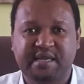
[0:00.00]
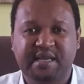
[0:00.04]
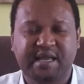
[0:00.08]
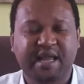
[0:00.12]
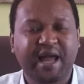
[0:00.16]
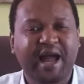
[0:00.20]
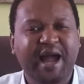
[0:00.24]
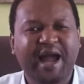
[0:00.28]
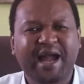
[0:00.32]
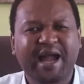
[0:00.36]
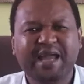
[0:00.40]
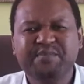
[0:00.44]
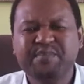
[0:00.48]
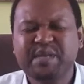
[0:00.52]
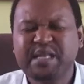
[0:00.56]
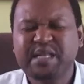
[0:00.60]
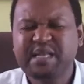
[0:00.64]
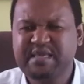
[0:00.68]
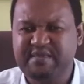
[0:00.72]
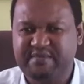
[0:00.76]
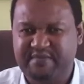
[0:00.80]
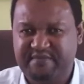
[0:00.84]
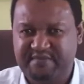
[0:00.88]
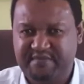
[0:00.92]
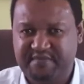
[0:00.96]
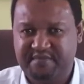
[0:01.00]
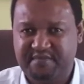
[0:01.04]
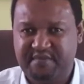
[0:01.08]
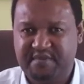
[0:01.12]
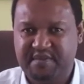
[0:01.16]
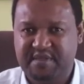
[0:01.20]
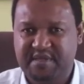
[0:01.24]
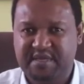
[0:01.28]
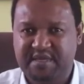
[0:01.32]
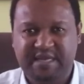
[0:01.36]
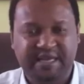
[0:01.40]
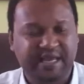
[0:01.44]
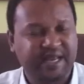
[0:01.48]
I believe
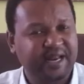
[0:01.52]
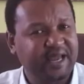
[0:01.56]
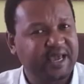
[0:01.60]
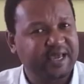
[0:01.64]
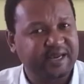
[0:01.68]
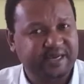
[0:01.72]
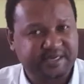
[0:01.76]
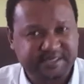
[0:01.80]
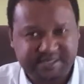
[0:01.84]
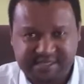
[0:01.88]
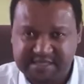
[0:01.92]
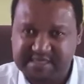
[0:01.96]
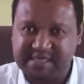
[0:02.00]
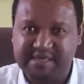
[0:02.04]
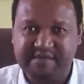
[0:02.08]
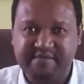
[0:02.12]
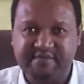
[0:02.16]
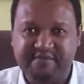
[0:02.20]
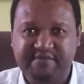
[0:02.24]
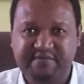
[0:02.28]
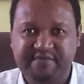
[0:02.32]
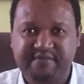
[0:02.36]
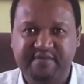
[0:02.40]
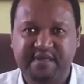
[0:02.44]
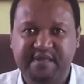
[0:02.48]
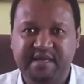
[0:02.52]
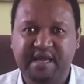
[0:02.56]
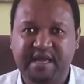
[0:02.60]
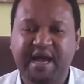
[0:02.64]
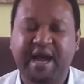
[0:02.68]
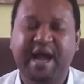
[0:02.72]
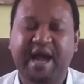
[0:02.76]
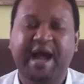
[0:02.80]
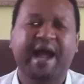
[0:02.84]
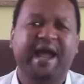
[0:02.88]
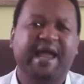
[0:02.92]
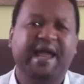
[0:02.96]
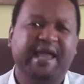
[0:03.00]
and I receive.
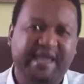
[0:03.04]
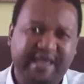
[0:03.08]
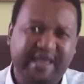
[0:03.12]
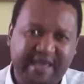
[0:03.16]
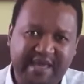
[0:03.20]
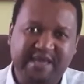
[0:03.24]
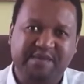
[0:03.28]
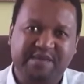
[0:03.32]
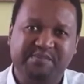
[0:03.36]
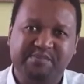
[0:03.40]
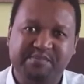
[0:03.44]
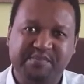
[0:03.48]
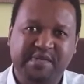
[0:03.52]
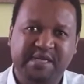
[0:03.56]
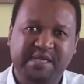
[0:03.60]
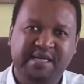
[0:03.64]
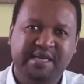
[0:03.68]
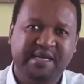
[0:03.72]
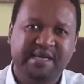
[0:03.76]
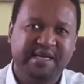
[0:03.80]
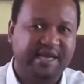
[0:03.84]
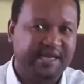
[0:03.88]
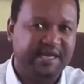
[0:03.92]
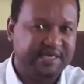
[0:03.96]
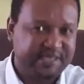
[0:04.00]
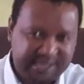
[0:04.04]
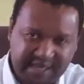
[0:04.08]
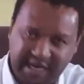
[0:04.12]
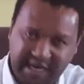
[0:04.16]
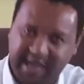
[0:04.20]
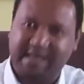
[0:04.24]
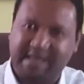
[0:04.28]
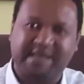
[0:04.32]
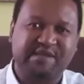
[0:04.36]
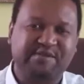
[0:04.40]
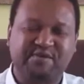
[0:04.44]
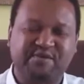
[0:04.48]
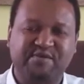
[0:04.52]
I am a
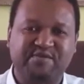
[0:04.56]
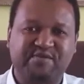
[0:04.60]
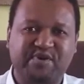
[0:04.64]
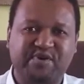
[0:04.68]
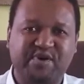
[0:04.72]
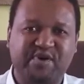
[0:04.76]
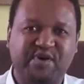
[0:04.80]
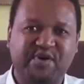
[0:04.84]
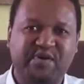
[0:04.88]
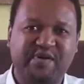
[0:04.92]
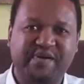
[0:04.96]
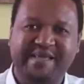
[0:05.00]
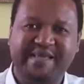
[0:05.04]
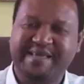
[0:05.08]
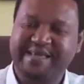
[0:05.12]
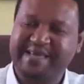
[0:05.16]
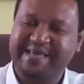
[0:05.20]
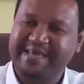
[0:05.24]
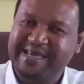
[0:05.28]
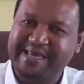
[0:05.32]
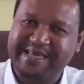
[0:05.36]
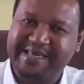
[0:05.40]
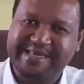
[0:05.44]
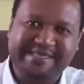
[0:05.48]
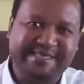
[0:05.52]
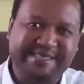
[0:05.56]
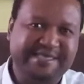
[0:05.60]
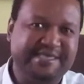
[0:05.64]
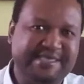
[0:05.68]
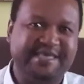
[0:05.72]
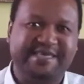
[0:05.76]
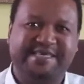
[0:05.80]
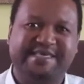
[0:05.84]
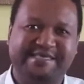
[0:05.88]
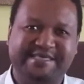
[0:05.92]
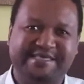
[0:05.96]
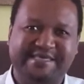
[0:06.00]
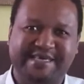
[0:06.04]
child of God in
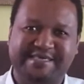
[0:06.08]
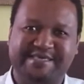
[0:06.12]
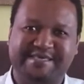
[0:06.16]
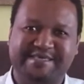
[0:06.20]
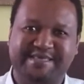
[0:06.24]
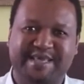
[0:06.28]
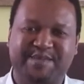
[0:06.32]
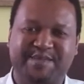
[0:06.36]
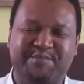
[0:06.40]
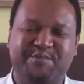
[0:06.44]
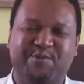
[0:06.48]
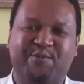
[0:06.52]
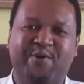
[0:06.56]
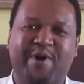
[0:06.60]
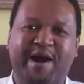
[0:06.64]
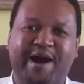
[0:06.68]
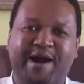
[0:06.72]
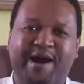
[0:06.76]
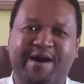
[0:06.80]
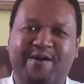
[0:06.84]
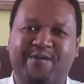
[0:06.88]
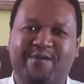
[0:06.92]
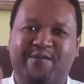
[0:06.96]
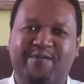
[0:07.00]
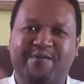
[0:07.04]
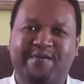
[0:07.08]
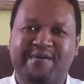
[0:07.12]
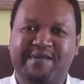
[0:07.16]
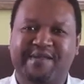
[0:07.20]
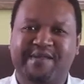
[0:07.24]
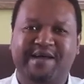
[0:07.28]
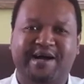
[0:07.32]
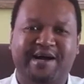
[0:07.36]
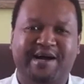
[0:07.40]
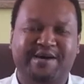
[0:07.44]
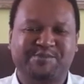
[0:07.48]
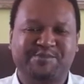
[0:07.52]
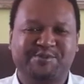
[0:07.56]
Jesus' name. Wow.
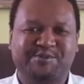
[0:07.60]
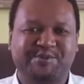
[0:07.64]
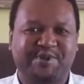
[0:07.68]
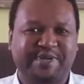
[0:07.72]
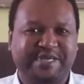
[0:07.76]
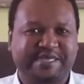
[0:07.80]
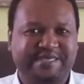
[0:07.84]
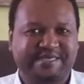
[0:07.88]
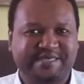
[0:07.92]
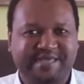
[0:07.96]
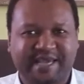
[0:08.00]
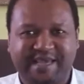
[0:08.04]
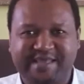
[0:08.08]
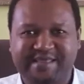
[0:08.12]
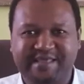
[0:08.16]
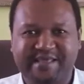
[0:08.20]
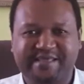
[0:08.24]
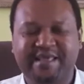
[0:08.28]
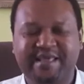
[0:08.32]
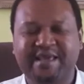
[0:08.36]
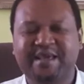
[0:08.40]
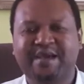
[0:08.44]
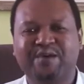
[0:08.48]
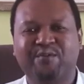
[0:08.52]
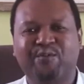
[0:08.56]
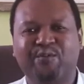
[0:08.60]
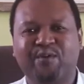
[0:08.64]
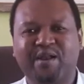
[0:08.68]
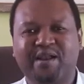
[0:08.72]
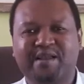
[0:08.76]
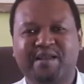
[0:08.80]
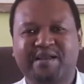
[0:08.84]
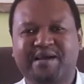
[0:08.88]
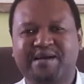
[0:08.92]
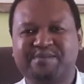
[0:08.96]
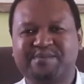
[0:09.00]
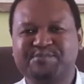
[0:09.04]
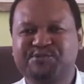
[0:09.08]
I'm so excited.
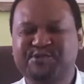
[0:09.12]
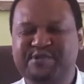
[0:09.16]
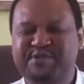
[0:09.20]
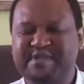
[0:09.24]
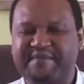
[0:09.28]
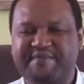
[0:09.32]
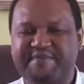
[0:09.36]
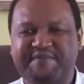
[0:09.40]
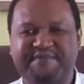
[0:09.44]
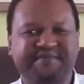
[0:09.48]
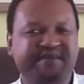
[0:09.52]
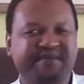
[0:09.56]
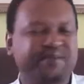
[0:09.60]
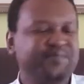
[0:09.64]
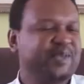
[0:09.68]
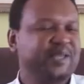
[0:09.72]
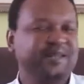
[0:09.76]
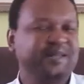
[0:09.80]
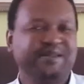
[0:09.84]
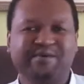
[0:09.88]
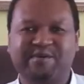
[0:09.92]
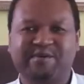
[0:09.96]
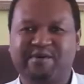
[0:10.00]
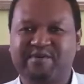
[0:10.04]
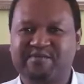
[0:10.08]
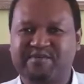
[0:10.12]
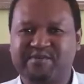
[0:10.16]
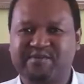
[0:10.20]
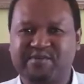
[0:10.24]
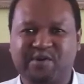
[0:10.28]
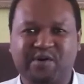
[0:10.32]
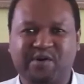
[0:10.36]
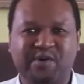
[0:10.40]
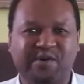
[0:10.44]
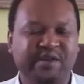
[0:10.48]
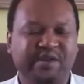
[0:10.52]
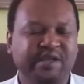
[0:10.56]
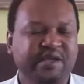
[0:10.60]
Welcome to the family of
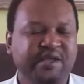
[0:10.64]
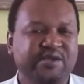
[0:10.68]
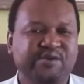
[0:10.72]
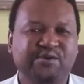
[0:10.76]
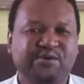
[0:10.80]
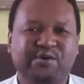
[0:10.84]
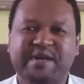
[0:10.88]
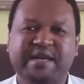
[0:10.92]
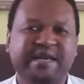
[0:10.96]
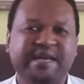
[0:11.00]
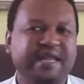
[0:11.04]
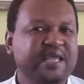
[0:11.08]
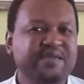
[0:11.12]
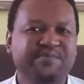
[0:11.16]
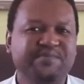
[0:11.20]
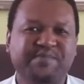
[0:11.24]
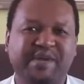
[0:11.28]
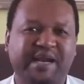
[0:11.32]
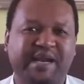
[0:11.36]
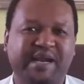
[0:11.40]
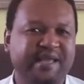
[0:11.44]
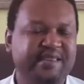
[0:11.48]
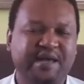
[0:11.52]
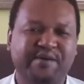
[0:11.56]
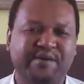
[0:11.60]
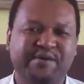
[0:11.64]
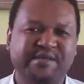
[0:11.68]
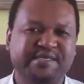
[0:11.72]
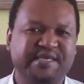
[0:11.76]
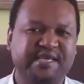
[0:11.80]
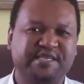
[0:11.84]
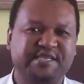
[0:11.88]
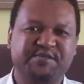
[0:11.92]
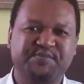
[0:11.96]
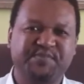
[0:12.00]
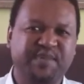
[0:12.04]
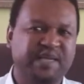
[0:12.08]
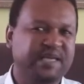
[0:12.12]
God. Your name right now, as I
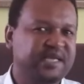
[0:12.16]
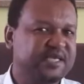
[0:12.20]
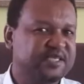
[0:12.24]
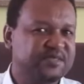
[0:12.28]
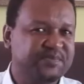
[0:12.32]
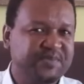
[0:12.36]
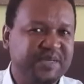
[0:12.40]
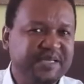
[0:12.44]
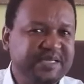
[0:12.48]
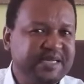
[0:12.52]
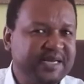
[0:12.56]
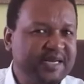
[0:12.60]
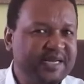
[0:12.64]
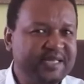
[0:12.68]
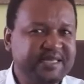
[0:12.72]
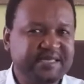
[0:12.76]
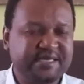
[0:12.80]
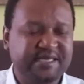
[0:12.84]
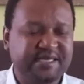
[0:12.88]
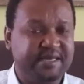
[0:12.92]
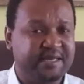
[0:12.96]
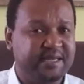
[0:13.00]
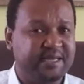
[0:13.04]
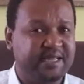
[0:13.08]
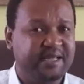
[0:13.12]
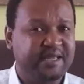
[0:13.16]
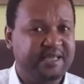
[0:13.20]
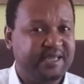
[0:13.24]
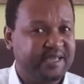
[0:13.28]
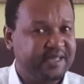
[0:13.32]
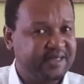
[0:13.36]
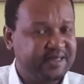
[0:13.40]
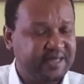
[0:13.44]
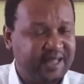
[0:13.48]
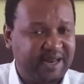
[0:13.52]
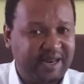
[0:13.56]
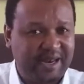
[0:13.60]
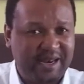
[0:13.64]
speak, is being written
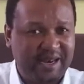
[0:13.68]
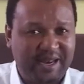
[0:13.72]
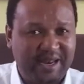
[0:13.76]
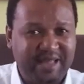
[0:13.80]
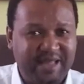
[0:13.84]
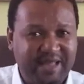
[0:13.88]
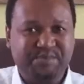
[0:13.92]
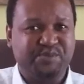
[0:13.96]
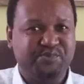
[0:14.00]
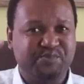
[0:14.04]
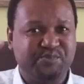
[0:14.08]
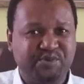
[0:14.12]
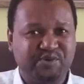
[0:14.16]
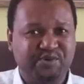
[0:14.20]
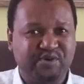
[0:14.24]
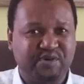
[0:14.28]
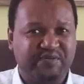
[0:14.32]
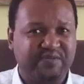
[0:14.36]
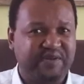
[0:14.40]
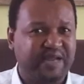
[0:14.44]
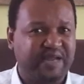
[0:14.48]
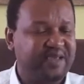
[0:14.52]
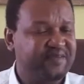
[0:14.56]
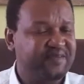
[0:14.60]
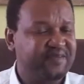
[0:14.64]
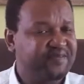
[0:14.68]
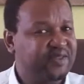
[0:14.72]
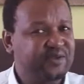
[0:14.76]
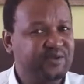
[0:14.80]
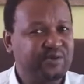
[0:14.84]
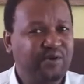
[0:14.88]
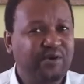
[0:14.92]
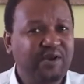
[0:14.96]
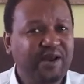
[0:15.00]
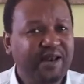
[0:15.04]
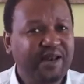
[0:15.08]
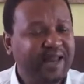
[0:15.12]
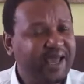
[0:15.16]
in the Lamb's Book of Life, and
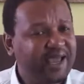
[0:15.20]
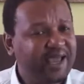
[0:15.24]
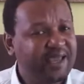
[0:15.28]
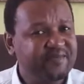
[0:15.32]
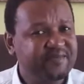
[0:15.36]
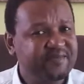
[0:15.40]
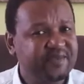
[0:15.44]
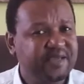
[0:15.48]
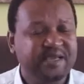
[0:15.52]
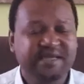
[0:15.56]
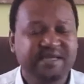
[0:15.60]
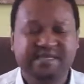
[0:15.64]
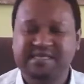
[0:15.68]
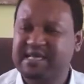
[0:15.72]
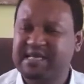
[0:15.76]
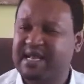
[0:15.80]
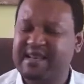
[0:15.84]
your life shall